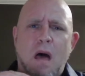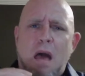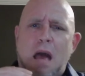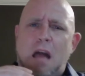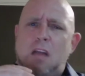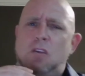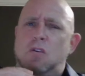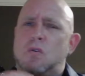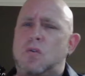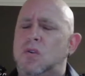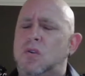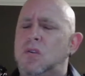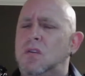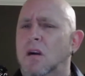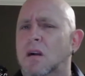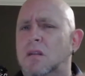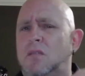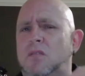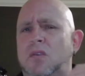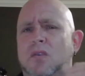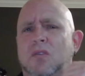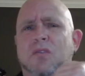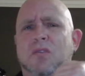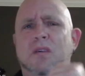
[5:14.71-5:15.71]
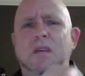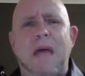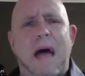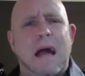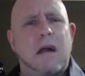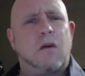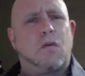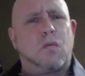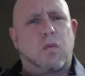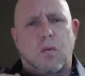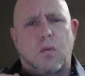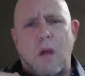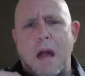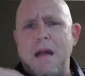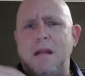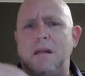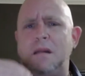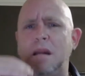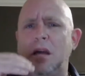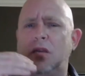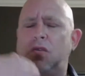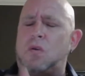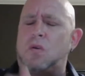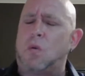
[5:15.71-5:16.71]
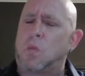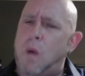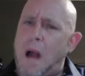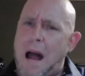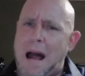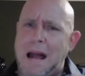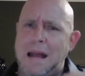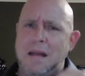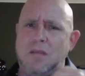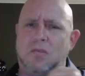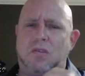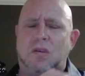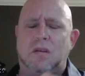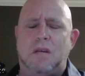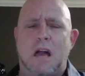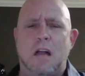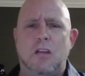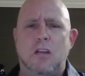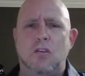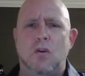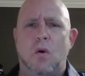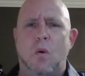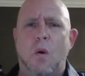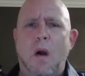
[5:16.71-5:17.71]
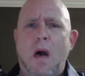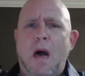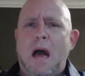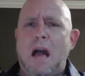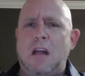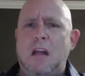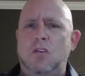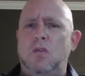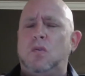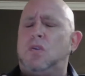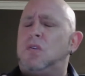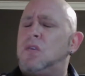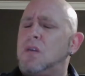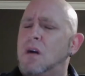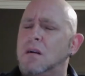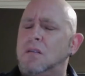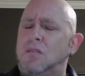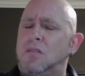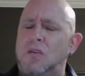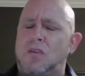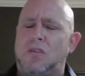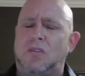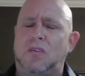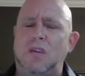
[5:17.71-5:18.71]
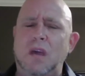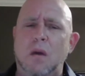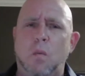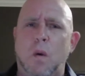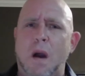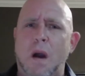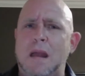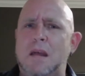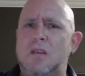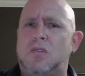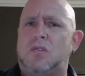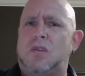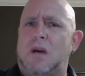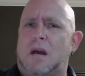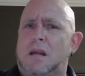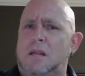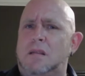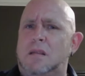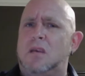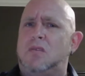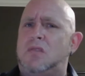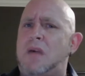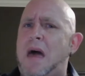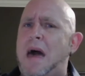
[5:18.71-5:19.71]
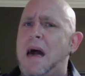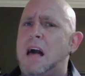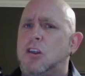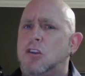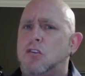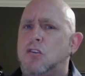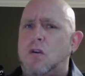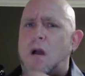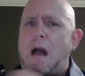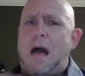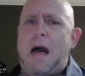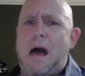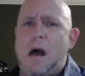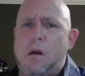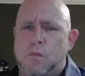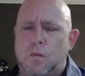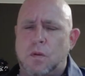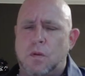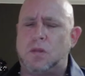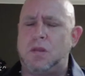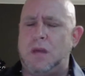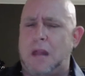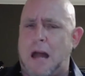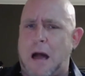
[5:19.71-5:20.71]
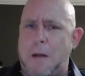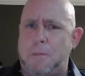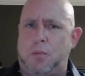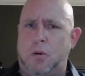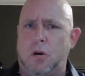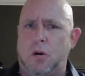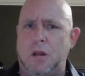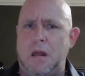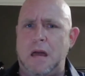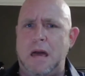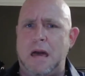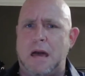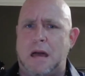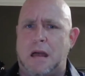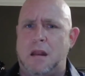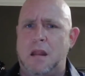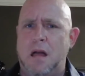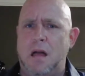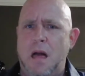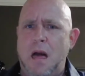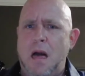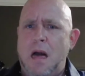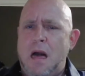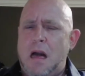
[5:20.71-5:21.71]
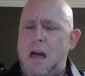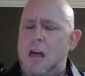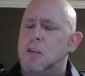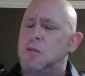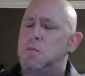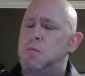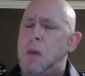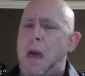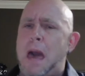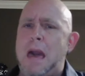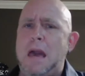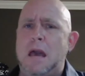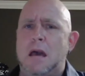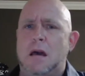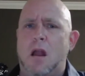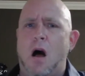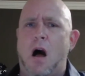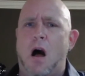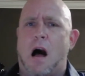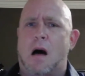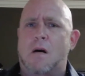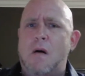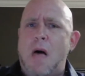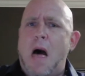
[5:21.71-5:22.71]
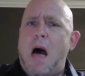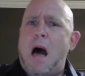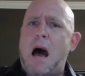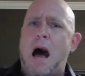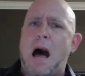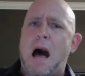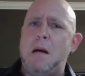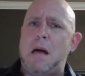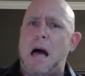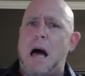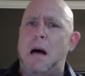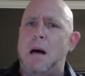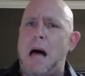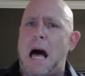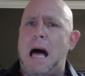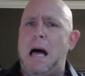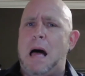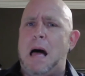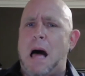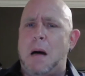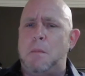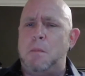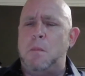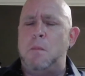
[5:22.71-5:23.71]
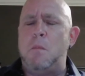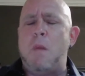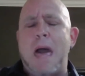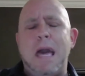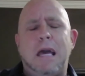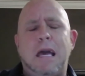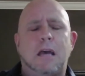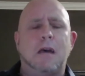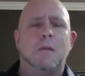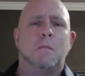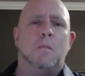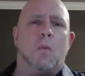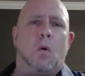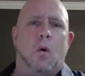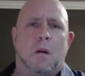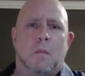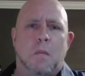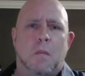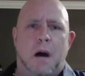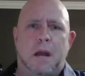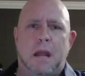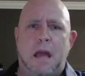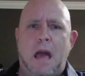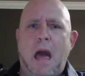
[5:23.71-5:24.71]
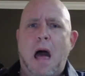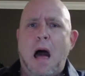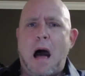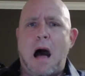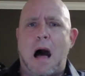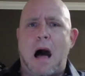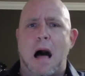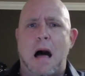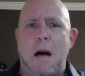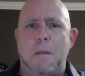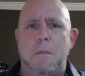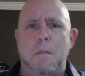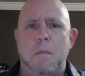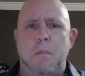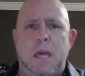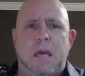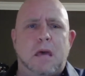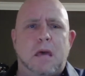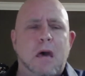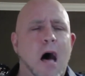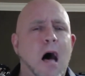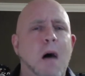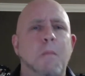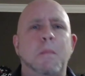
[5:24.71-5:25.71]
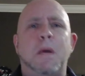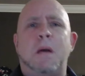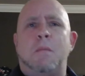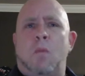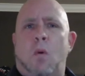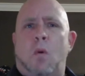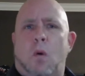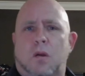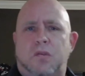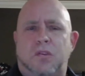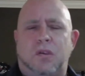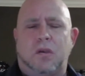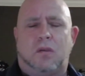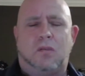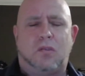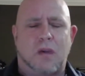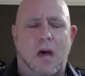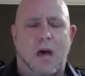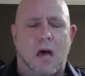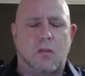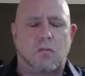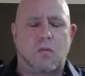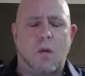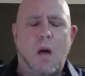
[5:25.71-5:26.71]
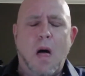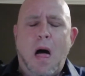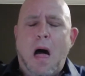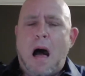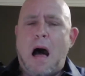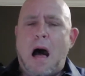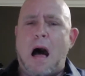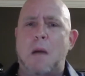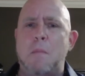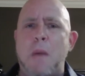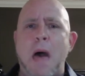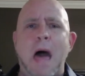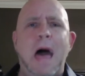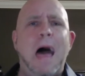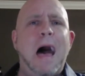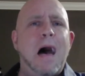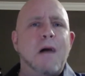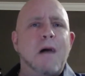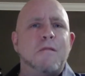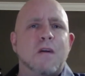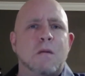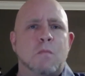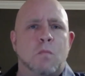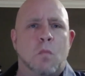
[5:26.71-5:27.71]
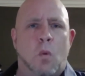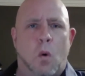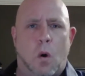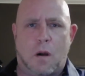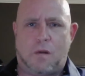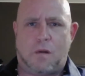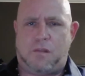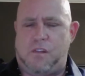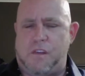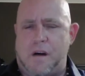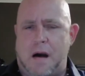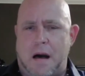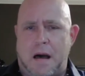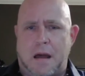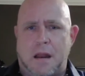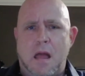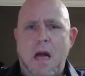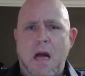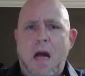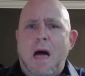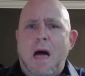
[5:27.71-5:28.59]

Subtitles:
and you start to see that greatness arising in you, and you start to see, wait a second, this extra effort that I put in is paying off. I'm making more money. I'm becoming more successful. I'm having more fun.